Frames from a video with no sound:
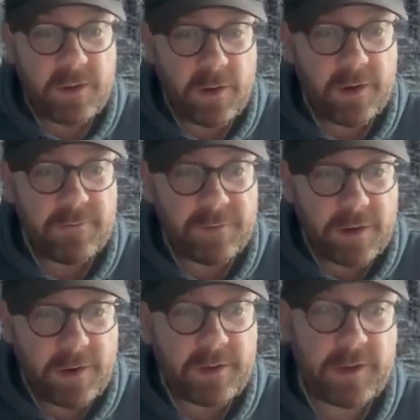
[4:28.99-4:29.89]
not have
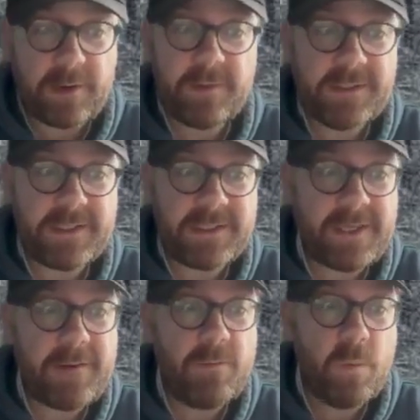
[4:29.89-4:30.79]
known that it was the
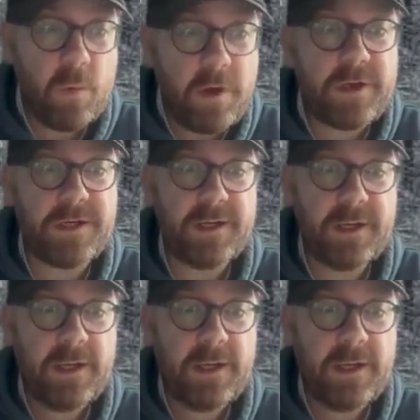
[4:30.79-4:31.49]
same wood.